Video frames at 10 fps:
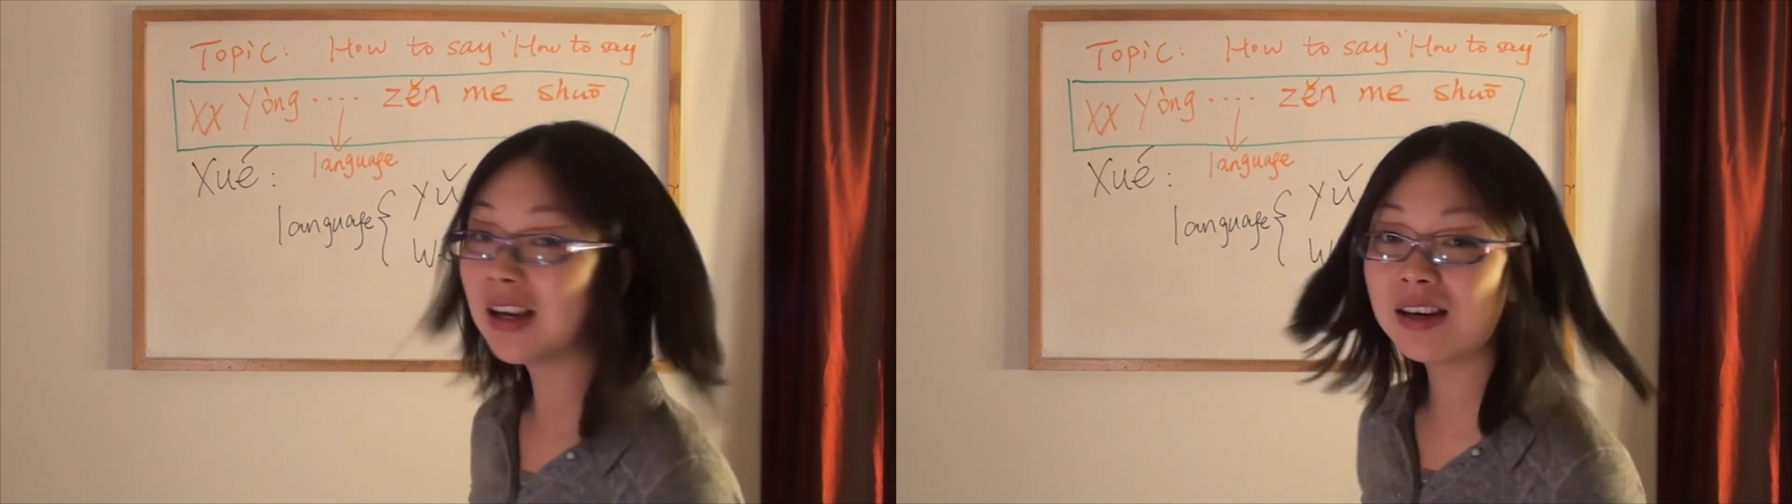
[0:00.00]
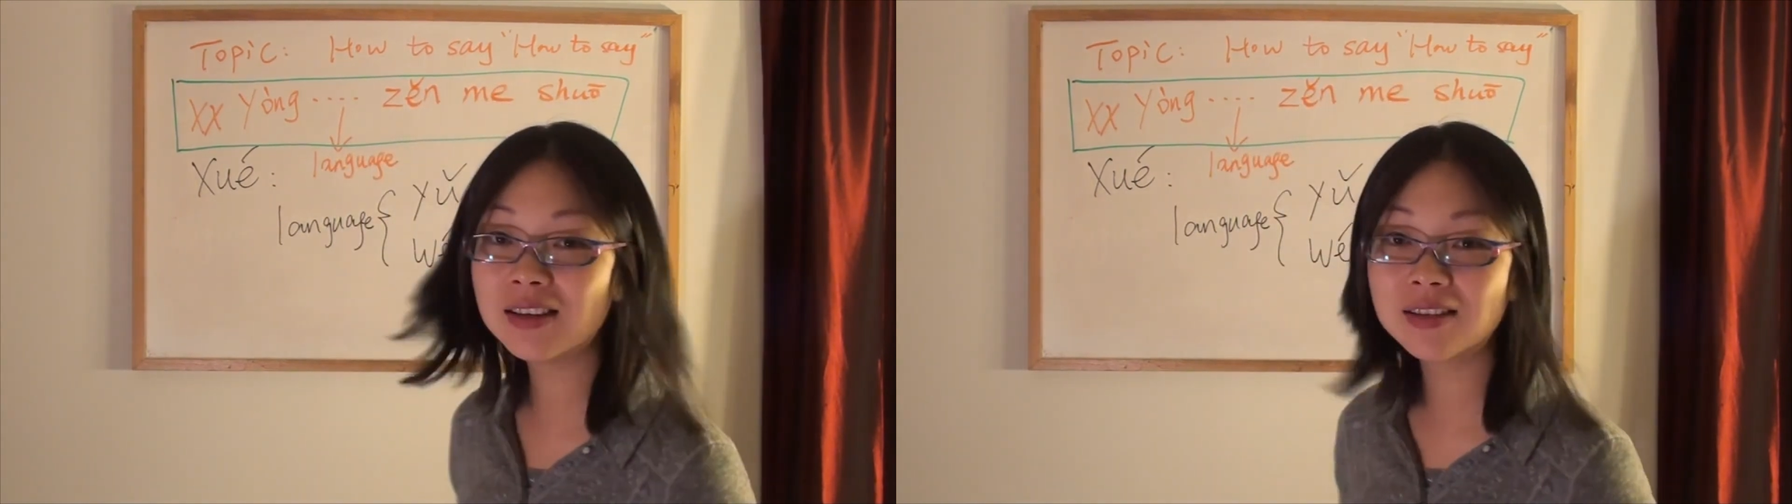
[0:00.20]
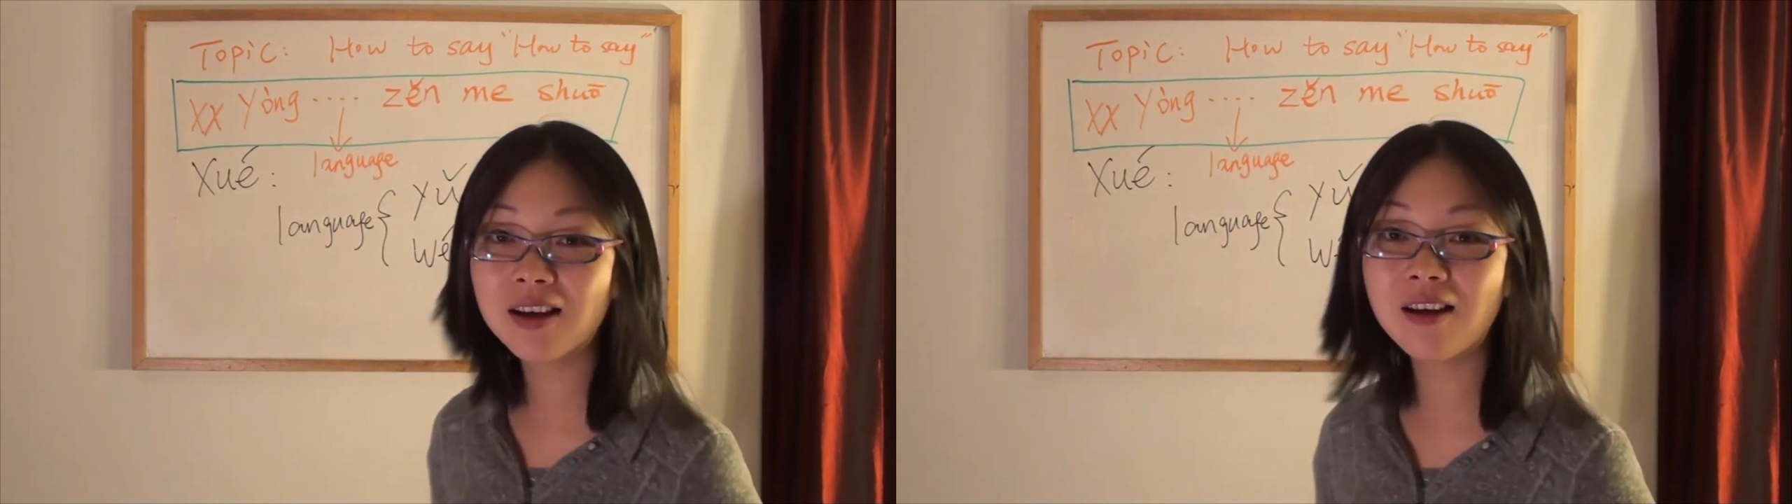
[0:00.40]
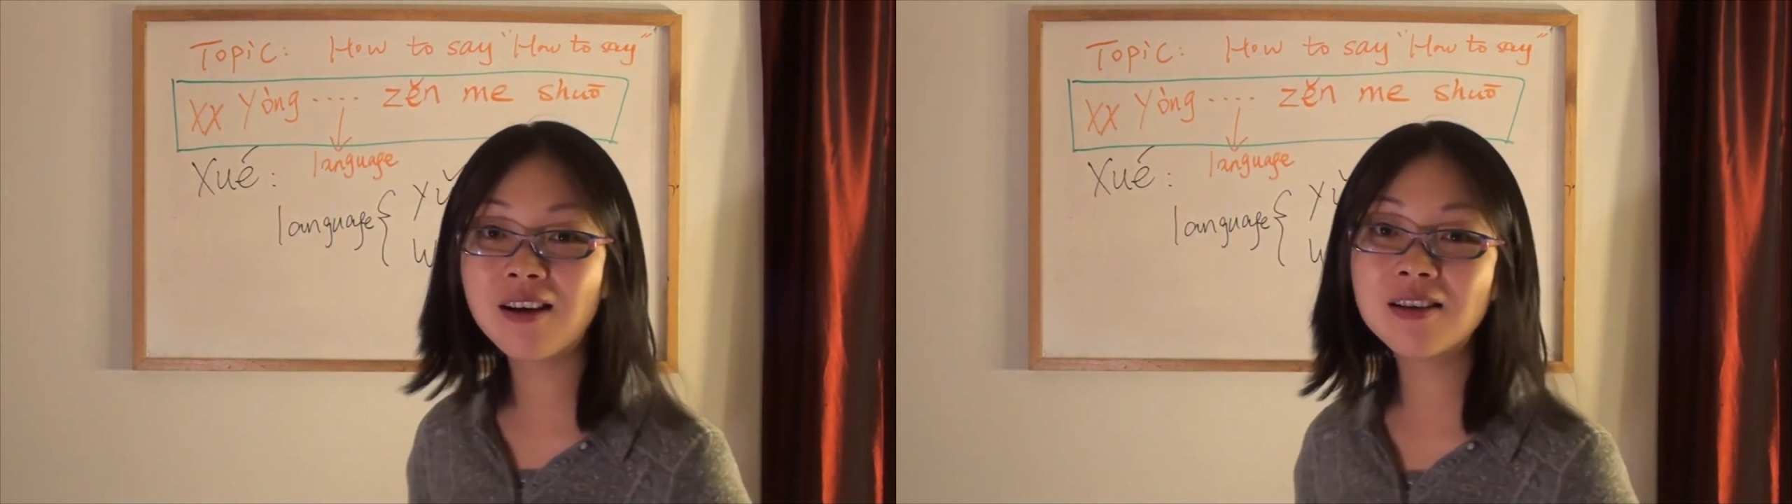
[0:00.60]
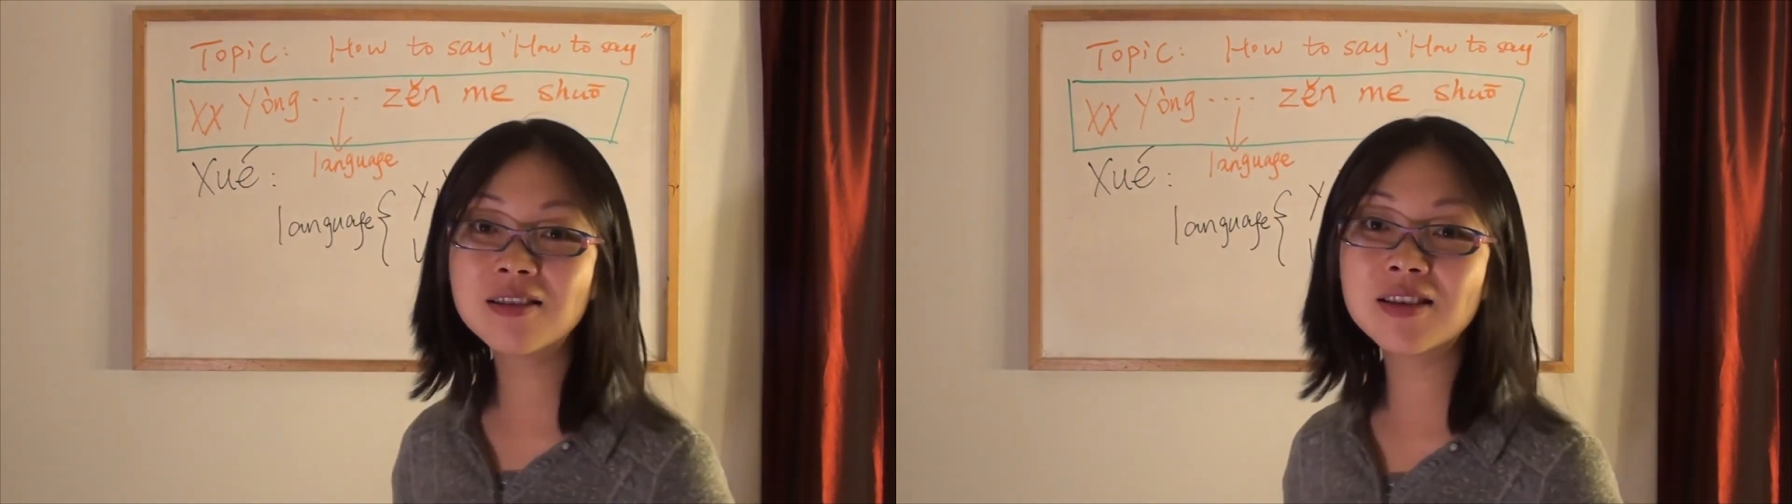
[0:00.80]
that is
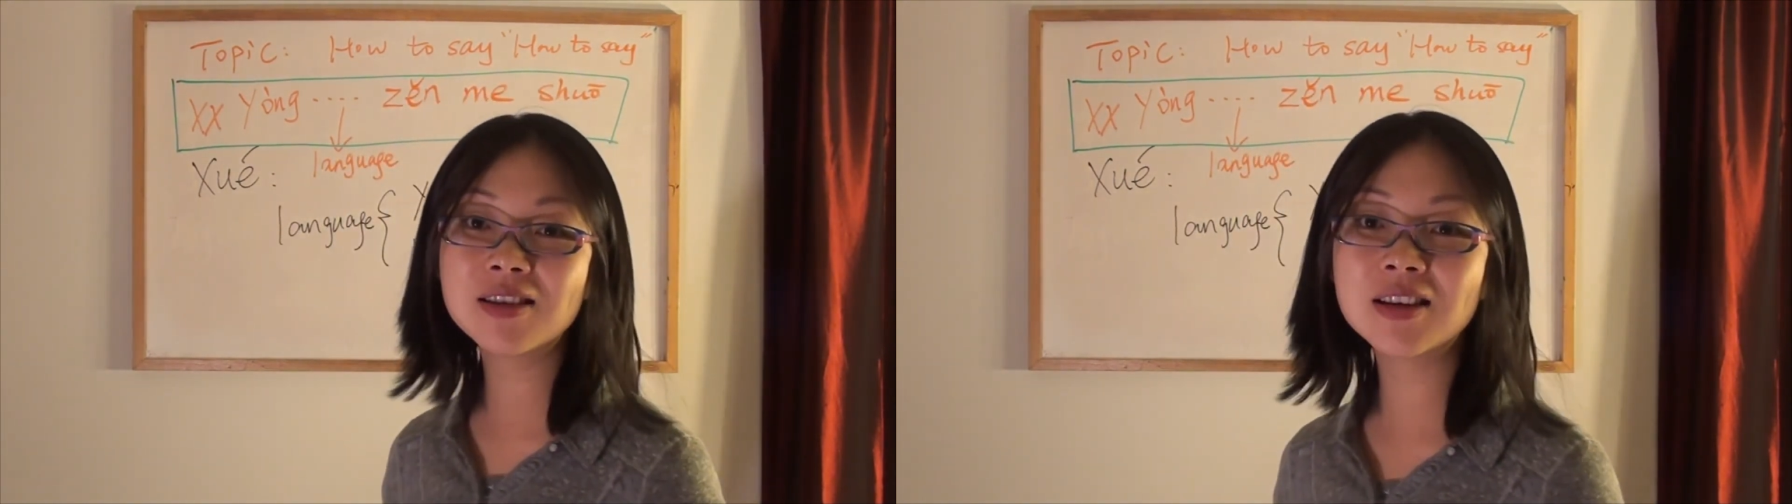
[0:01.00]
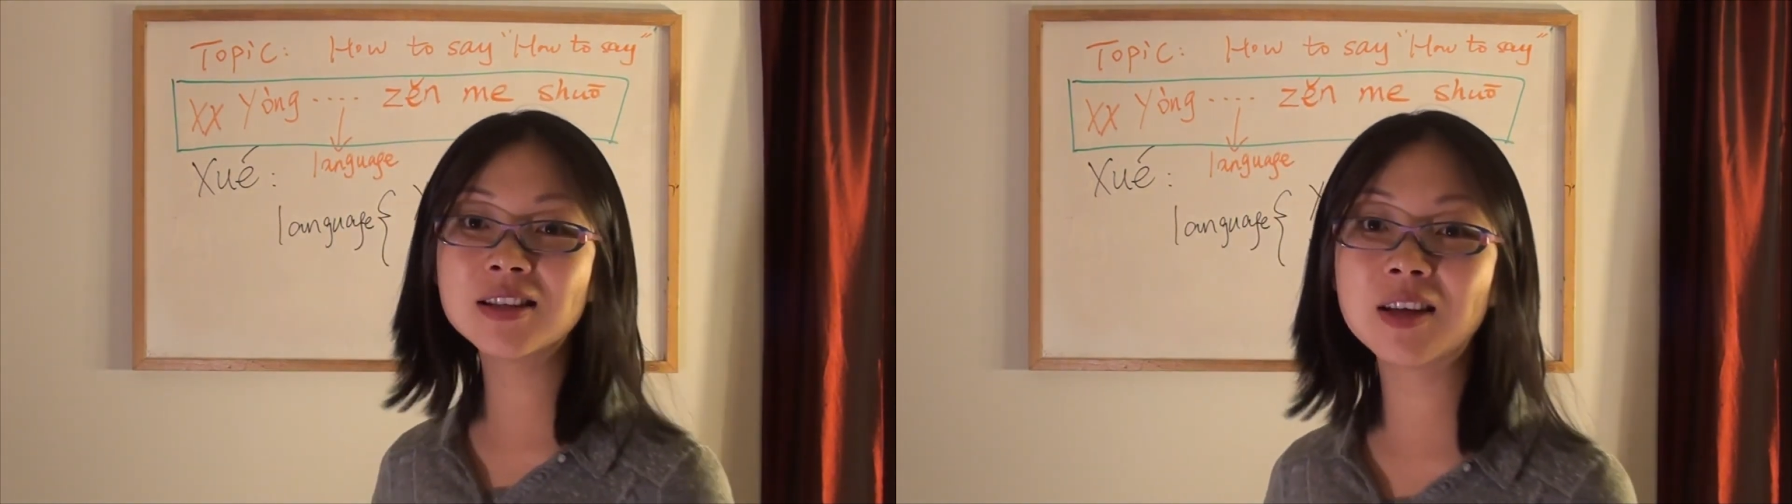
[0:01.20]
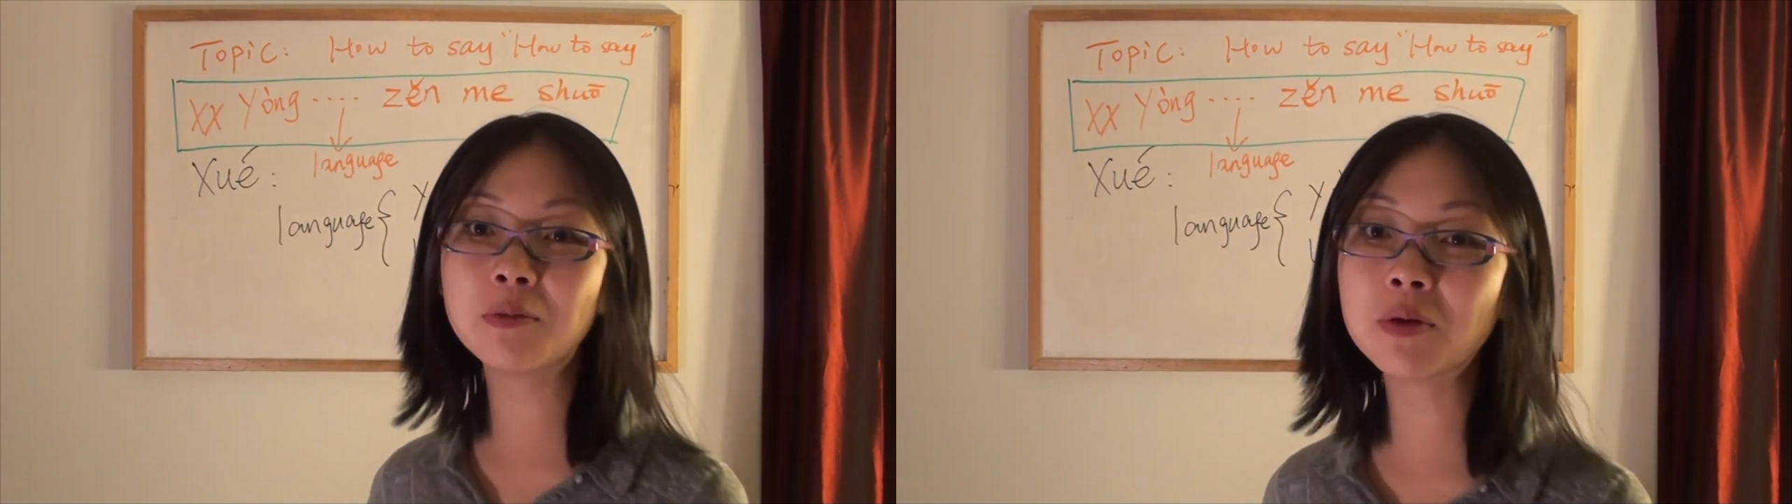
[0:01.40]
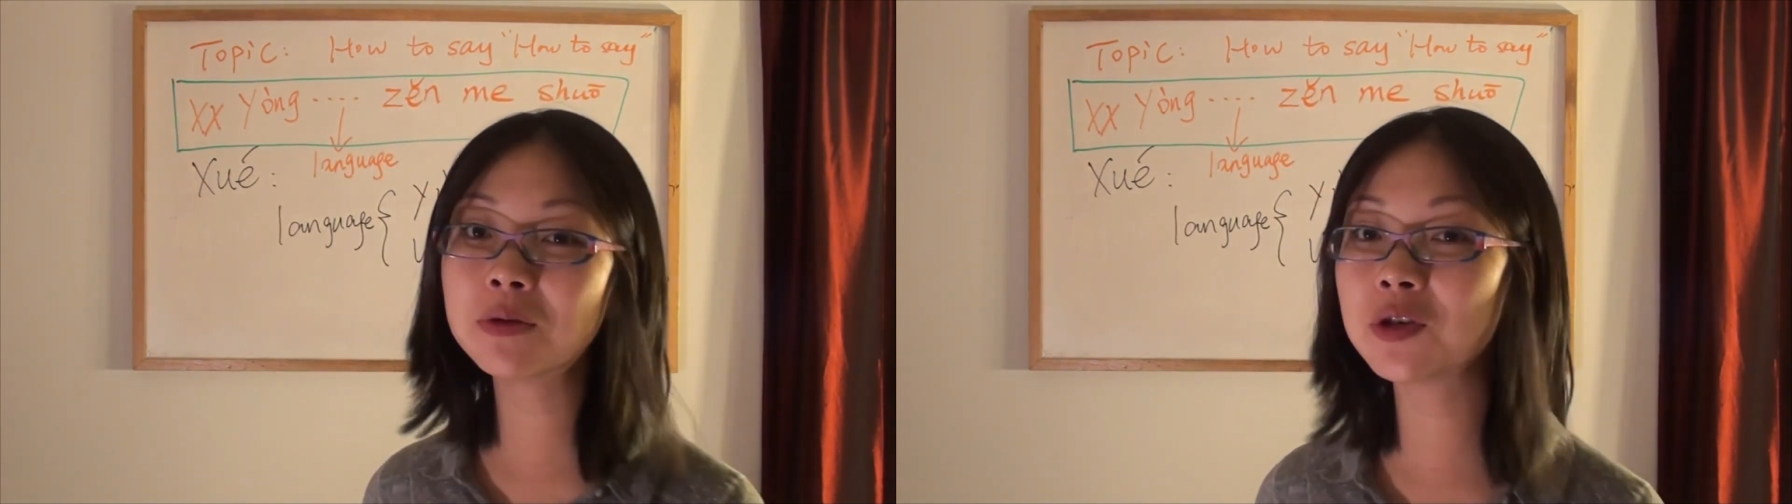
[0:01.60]
all the things I want